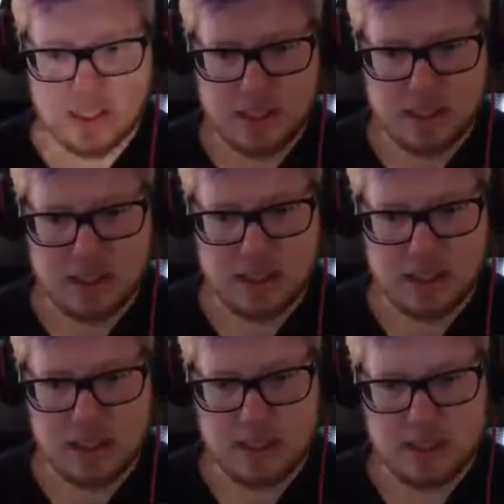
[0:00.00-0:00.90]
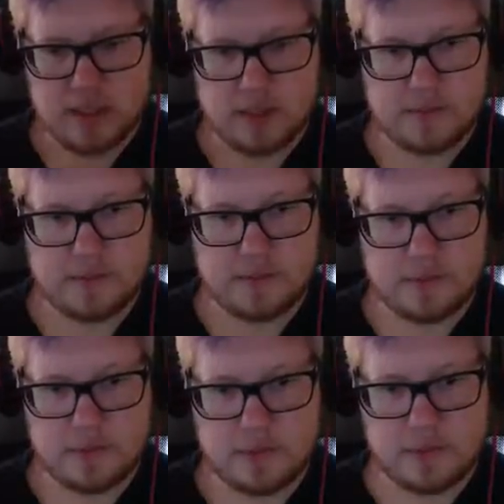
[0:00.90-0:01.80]

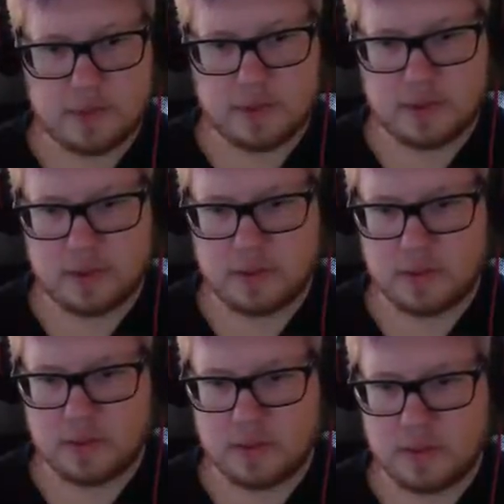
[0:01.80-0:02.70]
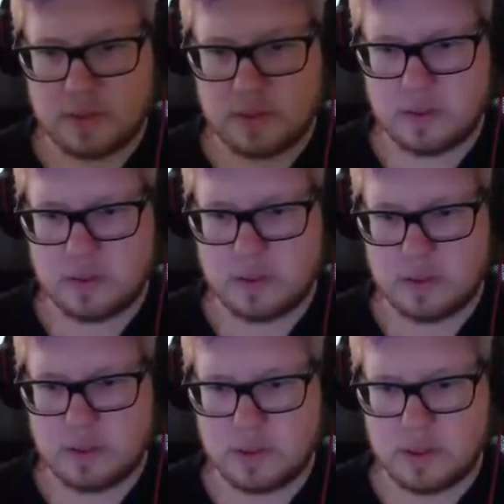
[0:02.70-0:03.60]

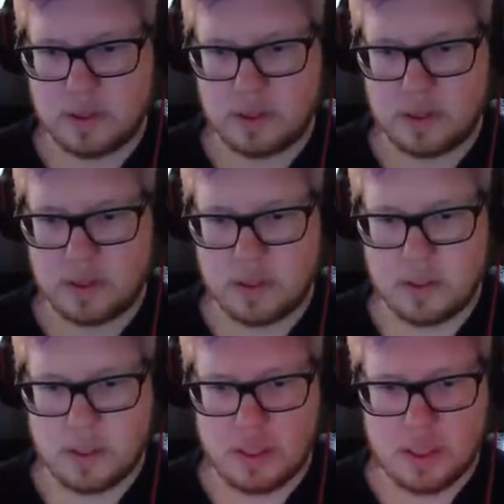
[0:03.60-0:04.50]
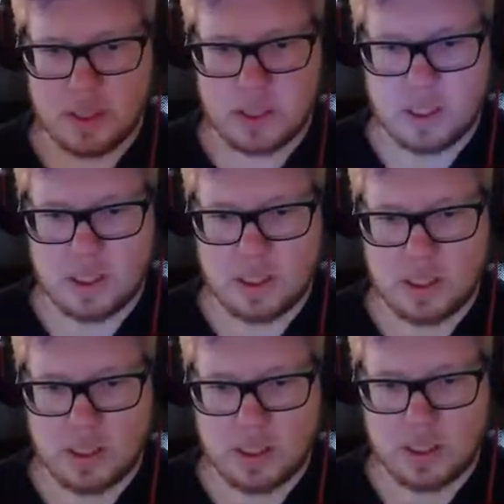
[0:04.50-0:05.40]

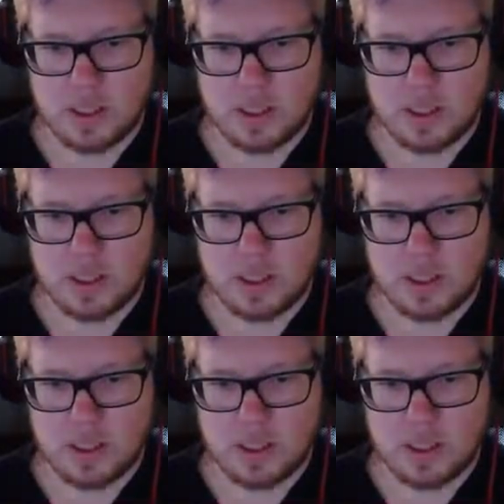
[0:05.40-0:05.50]
(silence)